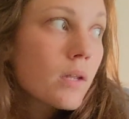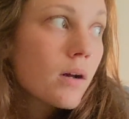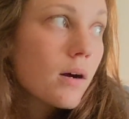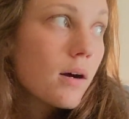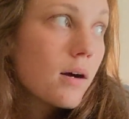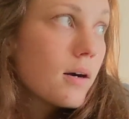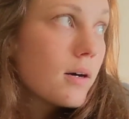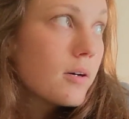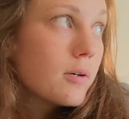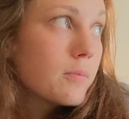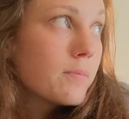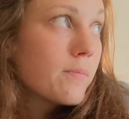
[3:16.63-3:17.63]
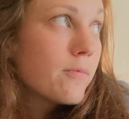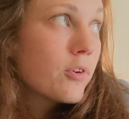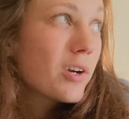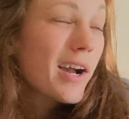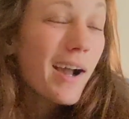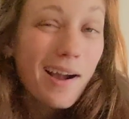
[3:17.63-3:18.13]
For
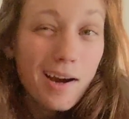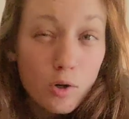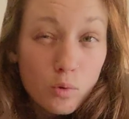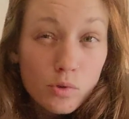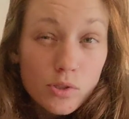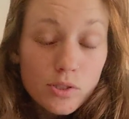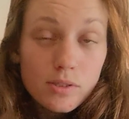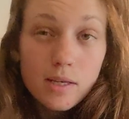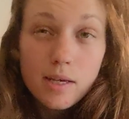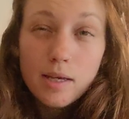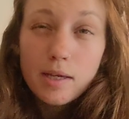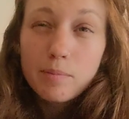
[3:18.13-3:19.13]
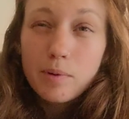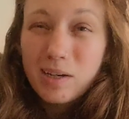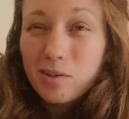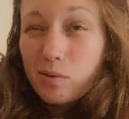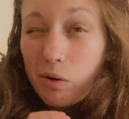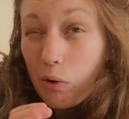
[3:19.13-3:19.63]
a house, I
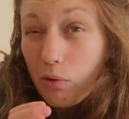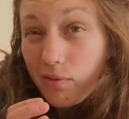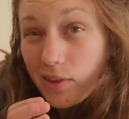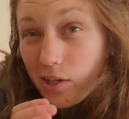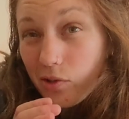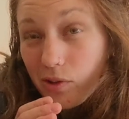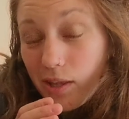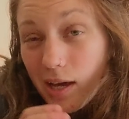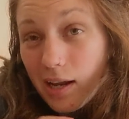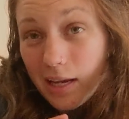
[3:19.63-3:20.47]
don't know if they do that.